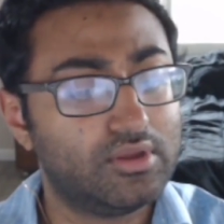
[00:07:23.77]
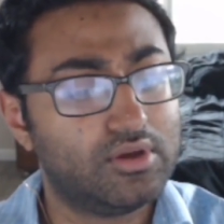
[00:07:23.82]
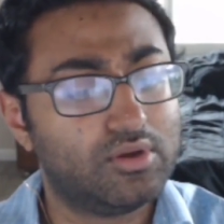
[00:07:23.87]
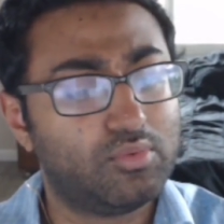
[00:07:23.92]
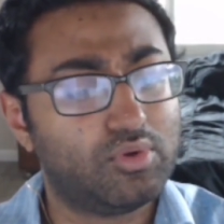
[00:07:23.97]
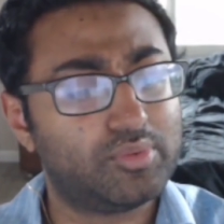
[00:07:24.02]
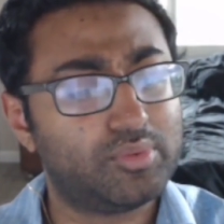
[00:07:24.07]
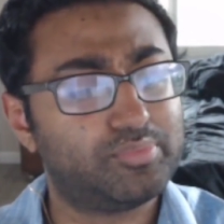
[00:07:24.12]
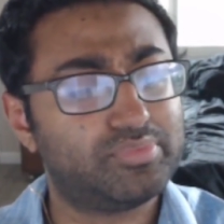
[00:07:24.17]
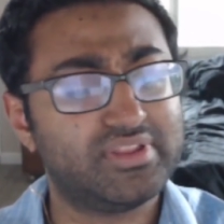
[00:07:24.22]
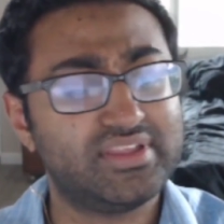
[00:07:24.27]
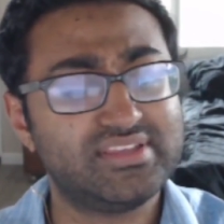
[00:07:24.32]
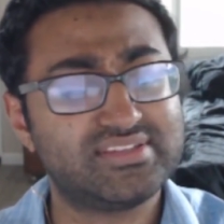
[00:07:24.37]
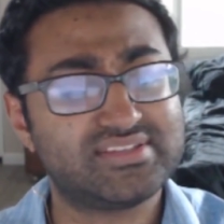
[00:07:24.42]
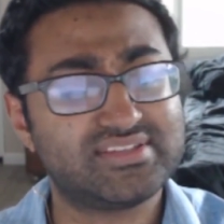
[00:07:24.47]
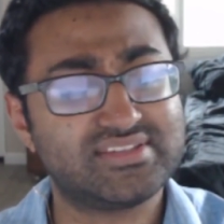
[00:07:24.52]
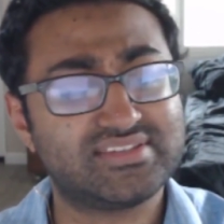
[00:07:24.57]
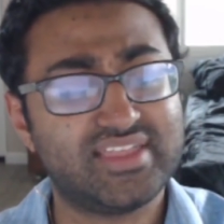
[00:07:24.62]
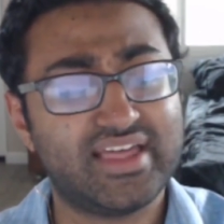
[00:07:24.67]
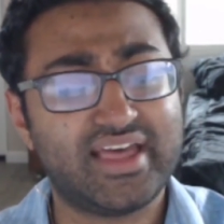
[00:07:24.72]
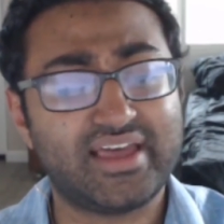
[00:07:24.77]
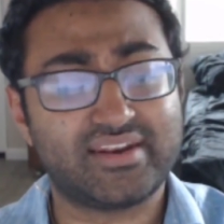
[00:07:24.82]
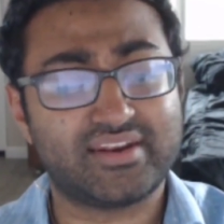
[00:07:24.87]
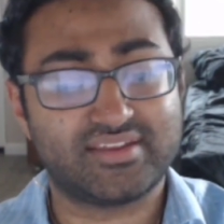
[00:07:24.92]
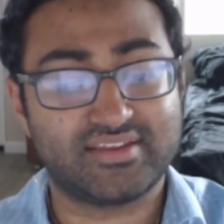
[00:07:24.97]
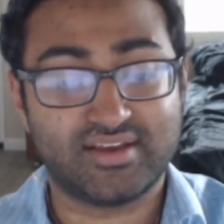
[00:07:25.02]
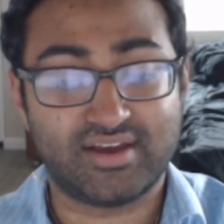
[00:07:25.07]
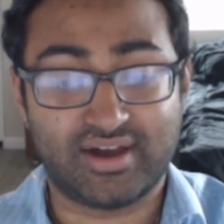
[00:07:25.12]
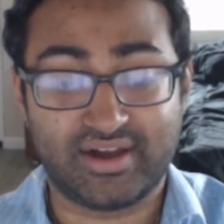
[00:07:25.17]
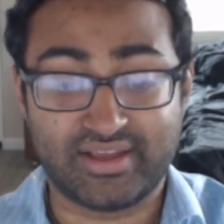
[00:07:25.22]
What place is that?
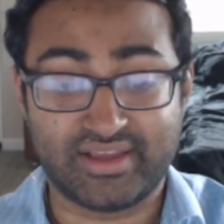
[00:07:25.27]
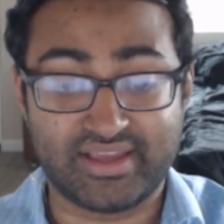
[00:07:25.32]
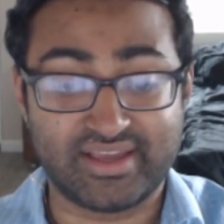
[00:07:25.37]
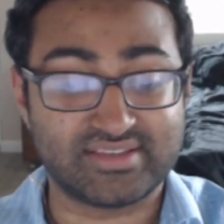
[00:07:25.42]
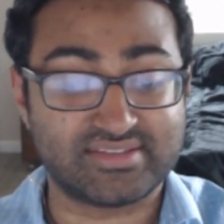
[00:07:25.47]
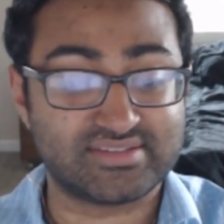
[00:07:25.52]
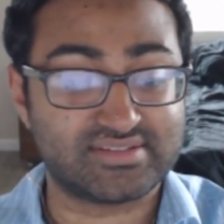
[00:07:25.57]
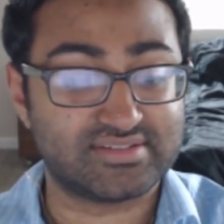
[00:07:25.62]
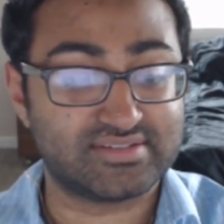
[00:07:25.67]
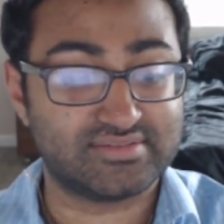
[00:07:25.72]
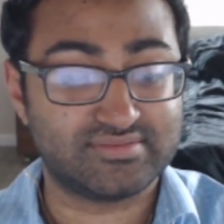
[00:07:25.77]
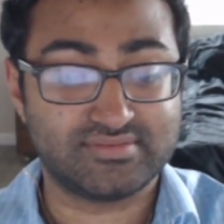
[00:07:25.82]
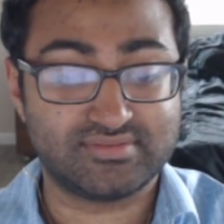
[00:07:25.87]
I asked.